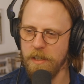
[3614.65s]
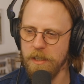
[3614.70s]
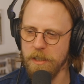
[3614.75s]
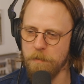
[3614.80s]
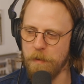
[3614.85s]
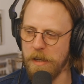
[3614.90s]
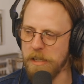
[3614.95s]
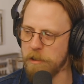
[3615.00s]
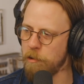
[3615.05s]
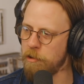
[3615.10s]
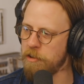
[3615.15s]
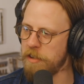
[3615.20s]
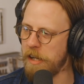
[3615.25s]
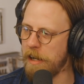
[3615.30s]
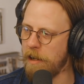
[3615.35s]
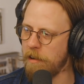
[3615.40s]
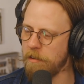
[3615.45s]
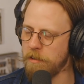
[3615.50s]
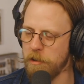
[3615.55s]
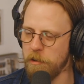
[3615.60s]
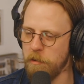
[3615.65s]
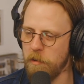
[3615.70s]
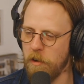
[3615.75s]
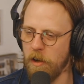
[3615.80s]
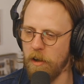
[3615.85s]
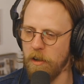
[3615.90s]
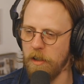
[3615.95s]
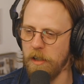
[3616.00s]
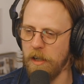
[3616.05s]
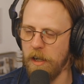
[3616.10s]
Special shout out to
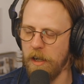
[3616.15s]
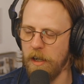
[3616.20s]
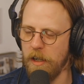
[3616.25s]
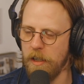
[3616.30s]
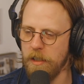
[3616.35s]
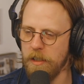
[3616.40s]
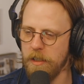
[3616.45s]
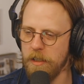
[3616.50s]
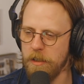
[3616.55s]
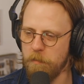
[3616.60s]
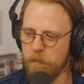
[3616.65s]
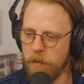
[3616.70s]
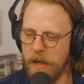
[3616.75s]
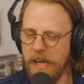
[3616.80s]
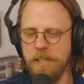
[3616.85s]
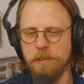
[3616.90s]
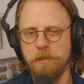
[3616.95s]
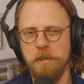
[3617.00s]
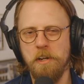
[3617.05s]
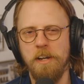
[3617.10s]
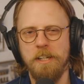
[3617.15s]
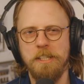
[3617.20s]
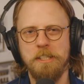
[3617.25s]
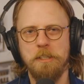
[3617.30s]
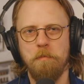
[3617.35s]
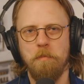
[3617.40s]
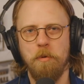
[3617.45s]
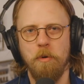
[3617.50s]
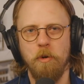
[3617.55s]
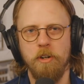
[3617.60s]
our Patreon
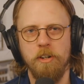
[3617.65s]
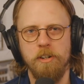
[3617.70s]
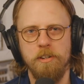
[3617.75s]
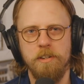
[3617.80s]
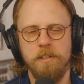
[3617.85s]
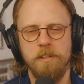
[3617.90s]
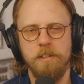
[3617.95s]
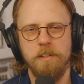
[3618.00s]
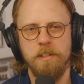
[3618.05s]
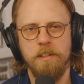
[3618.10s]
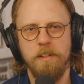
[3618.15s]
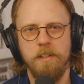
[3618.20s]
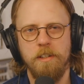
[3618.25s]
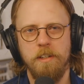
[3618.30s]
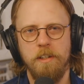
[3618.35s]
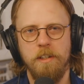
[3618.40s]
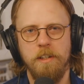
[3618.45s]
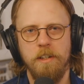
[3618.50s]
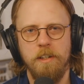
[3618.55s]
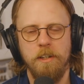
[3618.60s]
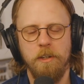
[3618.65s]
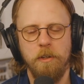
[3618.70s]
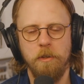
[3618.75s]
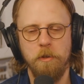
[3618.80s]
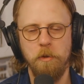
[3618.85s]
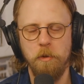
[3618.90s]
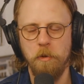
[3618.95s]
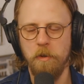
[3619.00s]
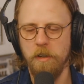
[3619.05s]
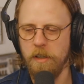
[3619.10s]
supporters
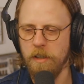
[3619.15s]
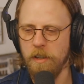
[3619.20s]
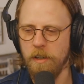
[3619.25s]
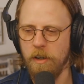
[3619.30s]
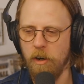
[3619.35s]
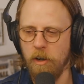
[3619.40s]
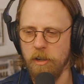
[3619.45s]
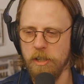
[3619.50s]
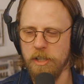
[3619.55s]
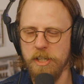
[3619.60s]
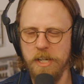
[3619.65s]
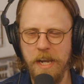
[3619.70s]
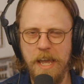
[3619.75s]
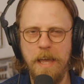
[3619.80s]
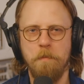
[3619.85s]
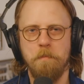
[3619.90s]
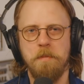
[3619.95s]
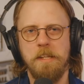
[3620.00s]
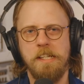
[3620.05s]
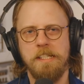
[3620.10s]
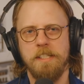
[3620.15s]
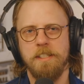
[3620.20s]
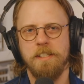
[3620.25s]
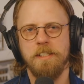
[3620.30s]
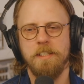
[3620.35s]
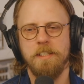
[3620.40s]
who are champions.